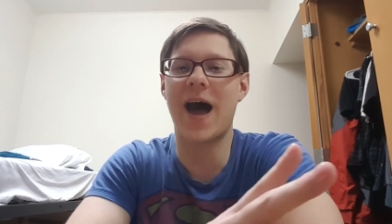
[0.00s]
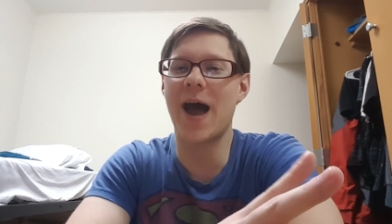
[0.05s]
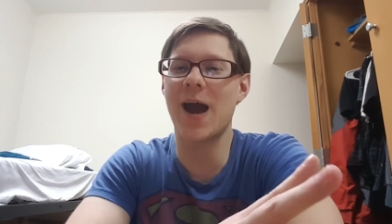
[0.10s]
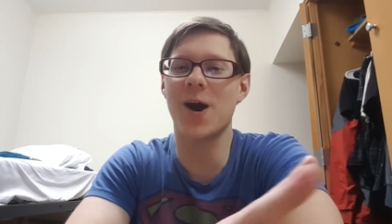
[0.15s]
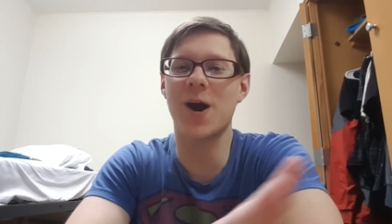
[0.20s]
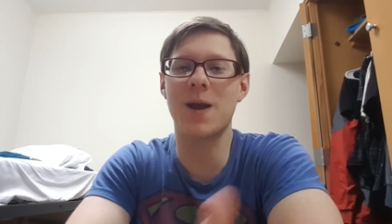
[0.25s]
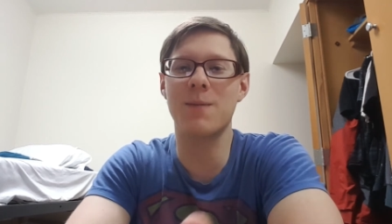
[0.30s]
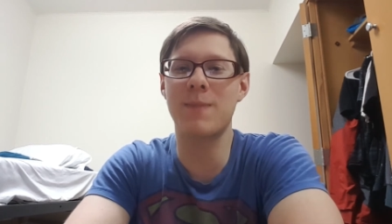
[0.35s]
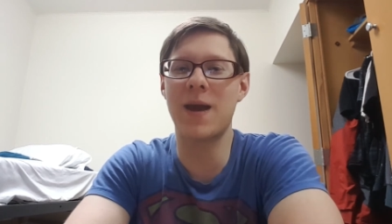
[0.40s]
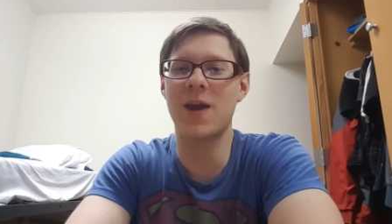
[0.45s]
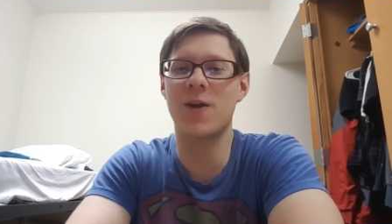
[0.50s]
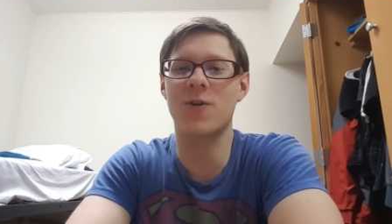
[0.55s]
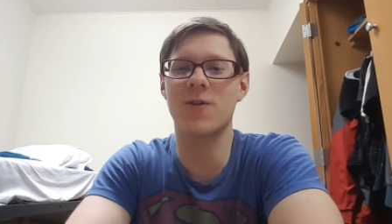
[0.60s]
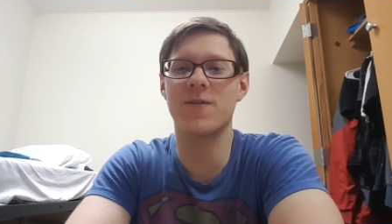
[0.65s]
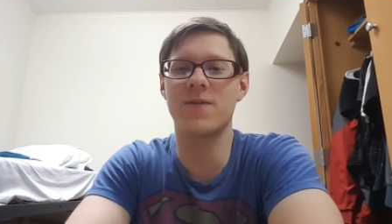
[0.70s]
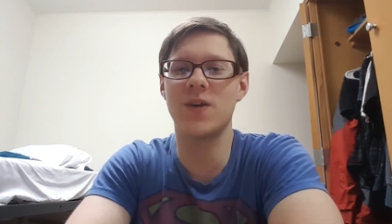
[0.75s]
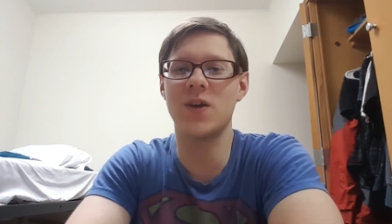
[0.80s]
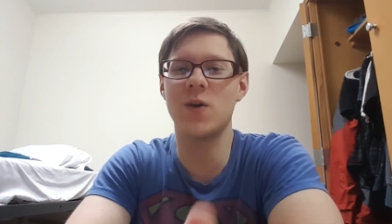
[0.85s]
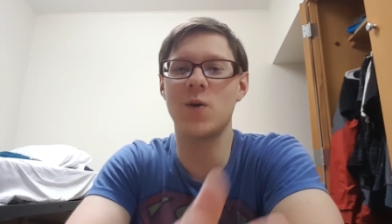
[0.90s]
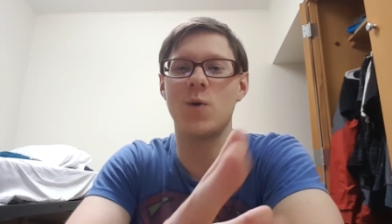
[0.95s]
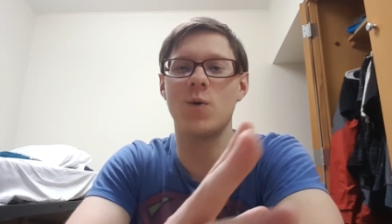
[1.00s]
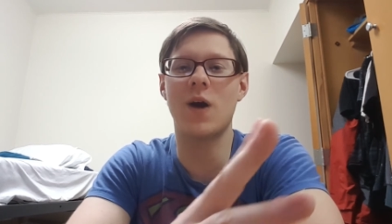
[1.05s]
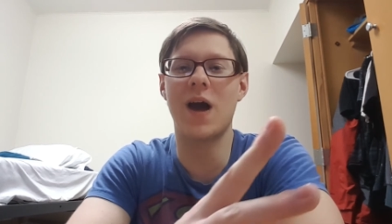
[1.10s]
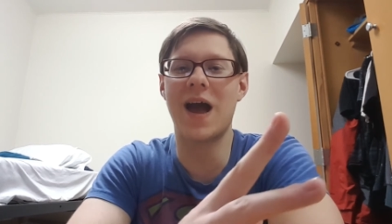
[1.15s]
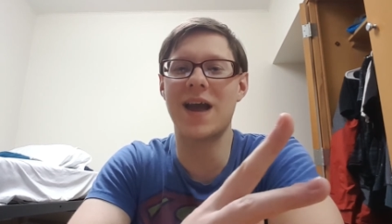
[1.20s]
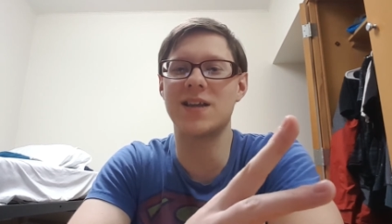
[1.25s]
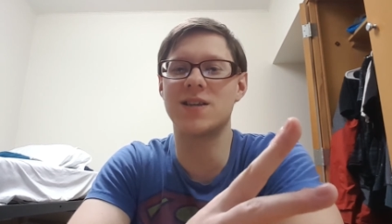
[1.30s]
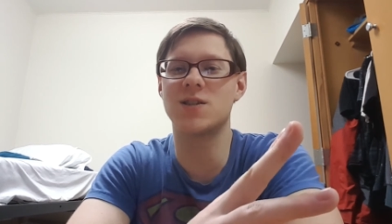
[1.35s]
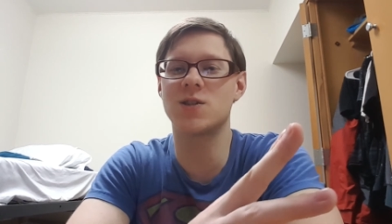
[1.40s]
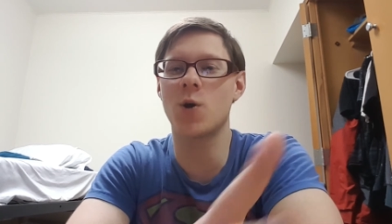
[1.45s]
I already made a review.
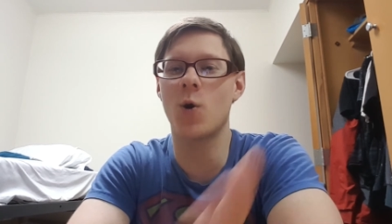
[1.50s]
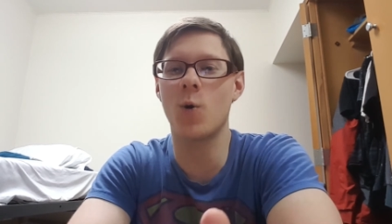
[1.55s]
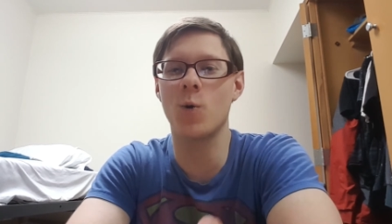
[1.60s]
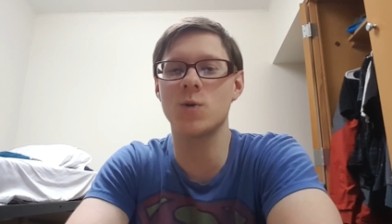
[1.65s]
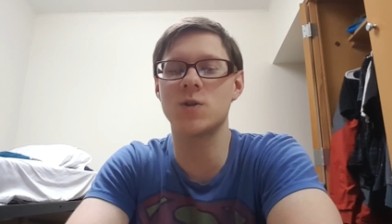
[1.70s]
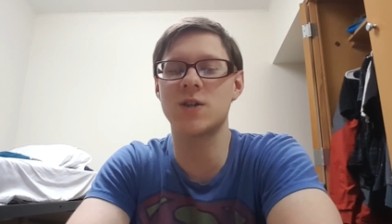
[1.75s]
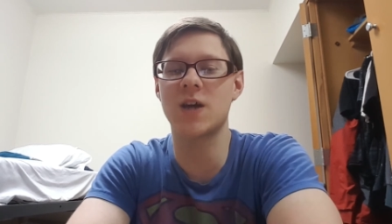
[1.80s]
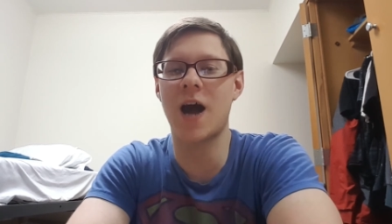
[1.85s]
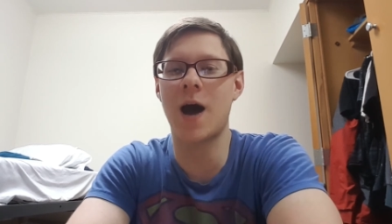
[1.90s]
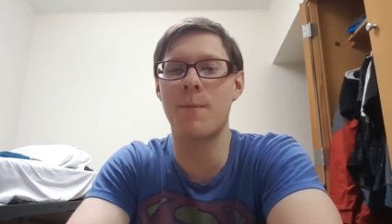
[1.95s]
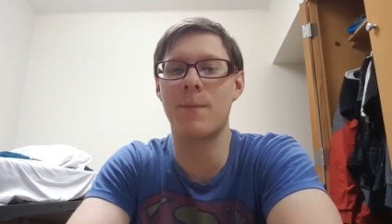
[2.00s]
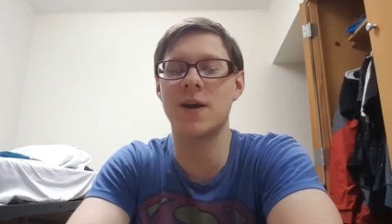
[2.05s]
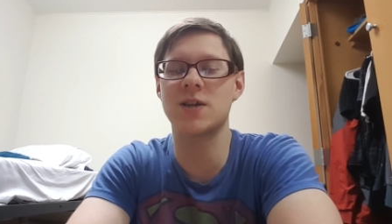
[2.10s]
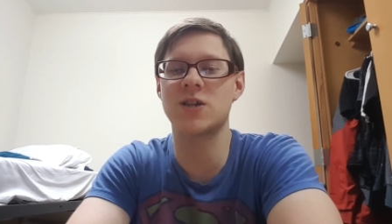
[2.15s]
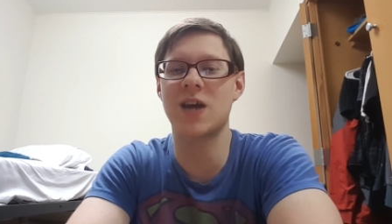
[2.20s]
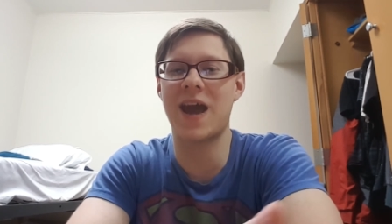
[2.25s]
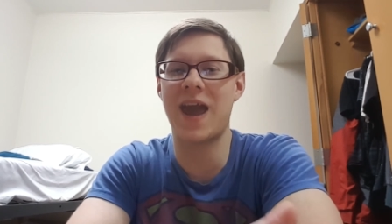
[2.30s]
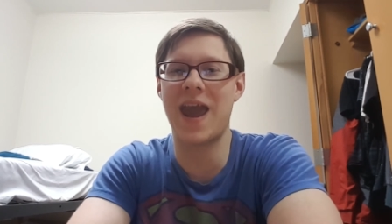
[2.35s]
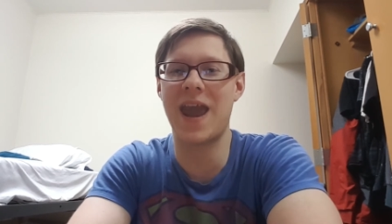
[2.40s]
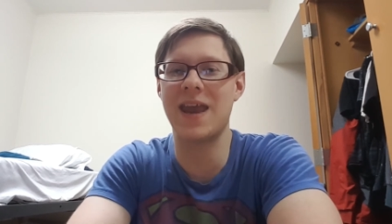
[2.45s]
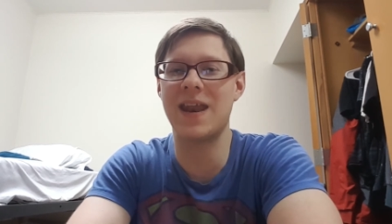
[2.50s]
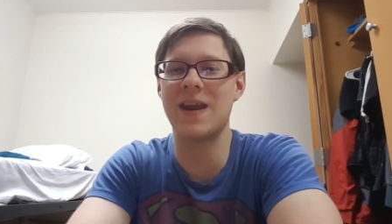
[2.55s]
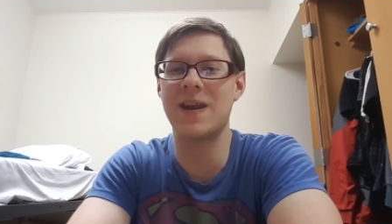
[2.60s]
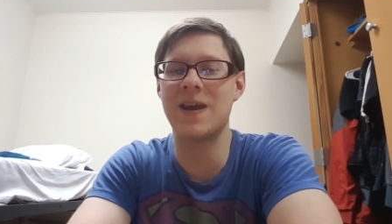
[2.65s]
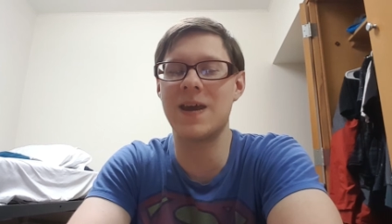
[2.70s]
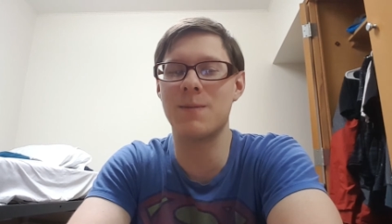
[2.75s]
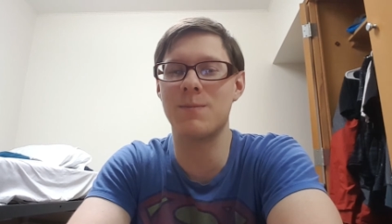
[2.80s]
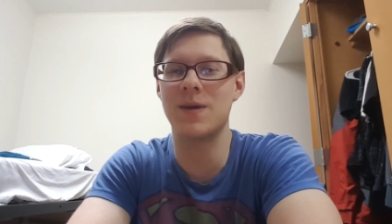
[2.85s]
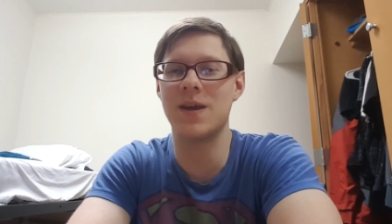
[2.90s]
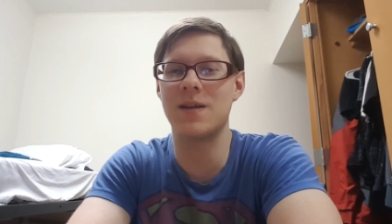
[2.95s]
I told you how much I hated
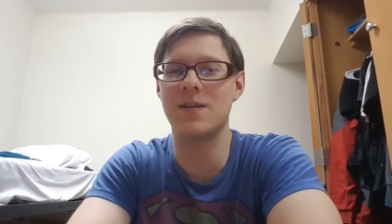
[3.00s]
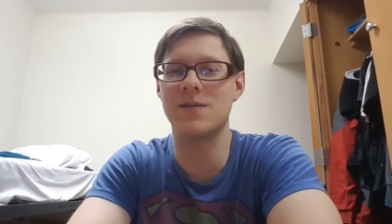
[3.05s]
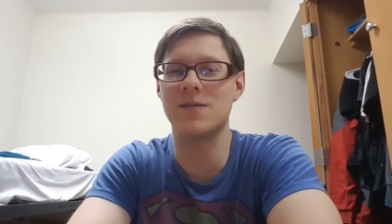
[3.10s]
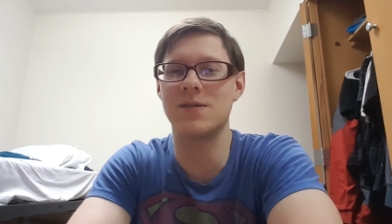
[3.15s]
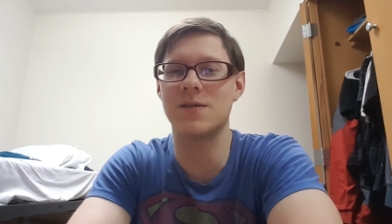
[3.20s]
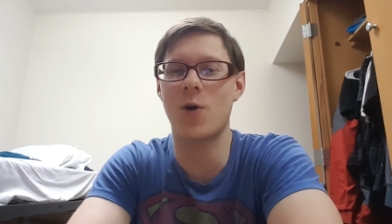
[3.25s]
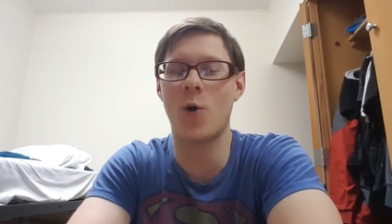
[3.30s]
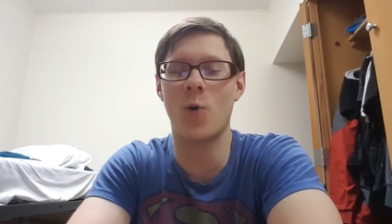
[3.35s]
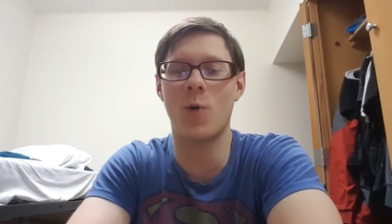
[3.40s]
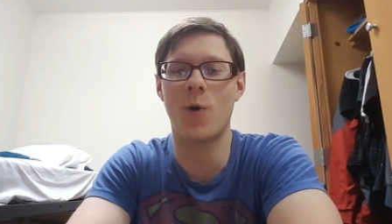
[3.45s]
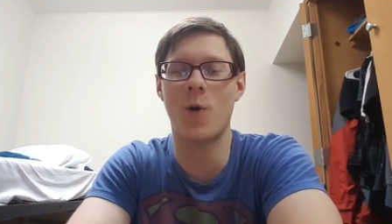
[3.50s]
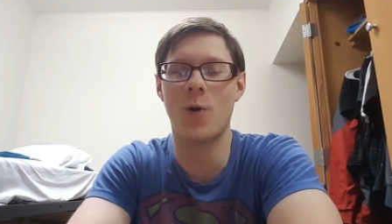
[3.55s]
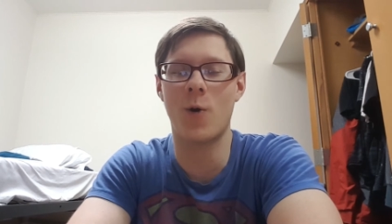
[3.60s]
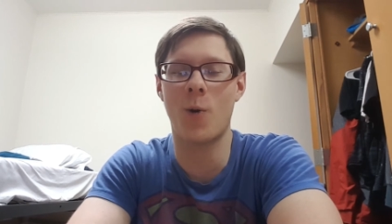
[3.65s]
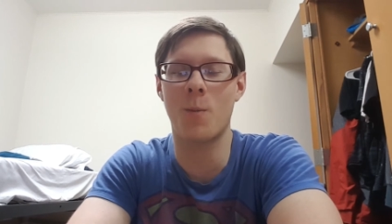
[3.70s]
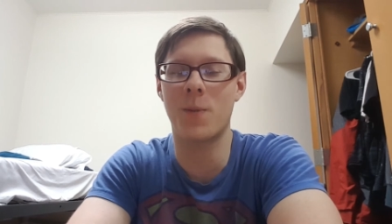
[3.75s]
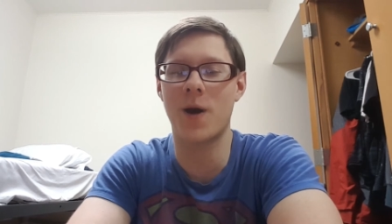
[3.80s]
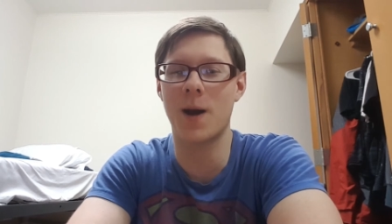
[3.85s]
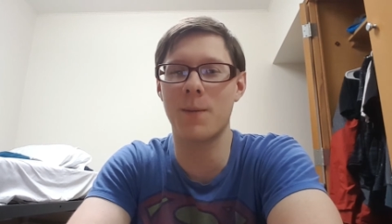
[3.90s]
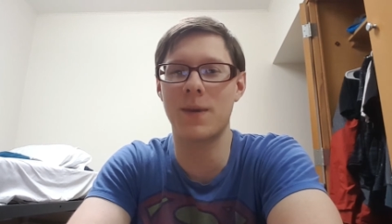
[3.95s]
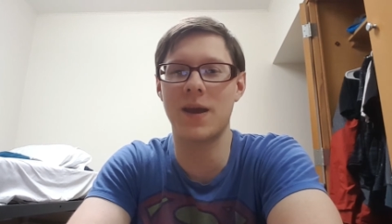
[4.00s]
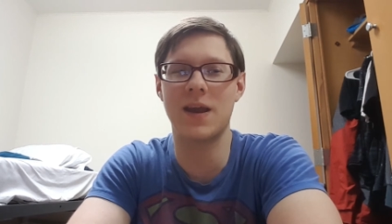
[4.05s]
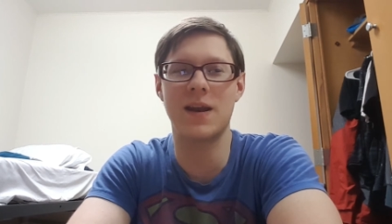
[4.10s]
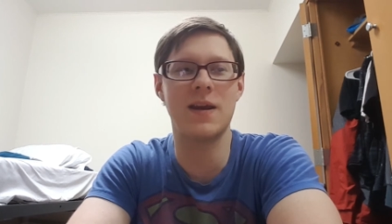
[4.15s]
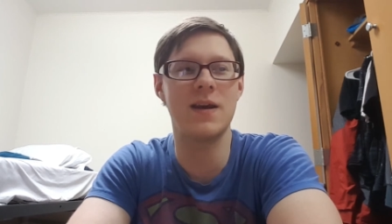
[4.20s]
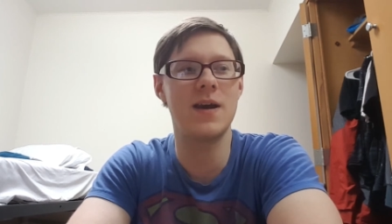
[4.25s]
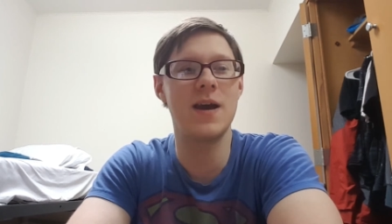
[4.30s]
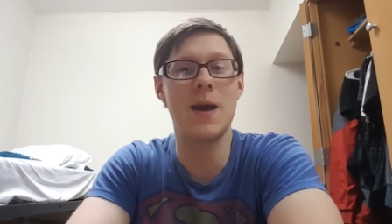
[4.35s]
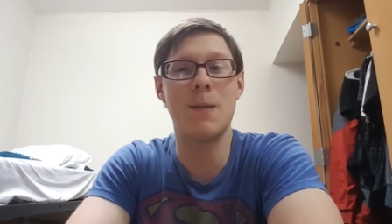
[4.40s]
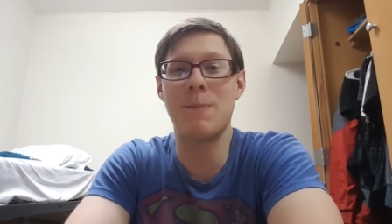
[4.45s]
him in
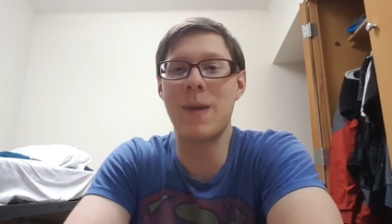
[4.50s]
Homecoming.